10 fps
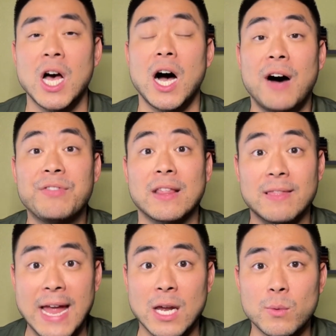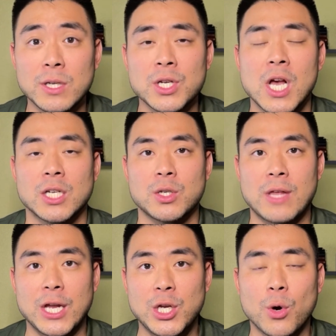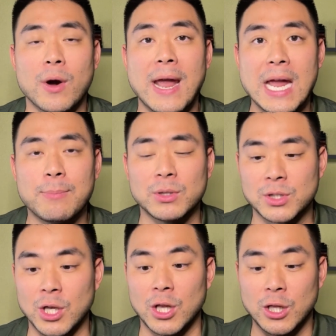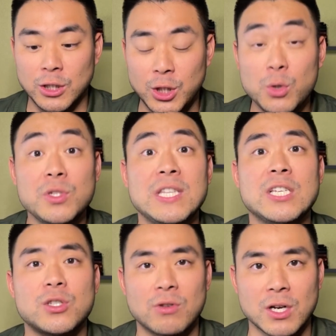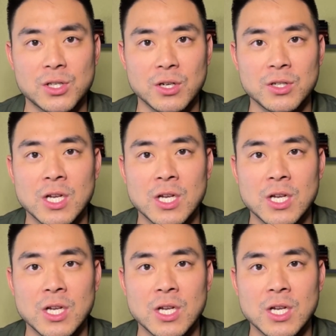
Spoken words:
of the language so that you're able to use these structures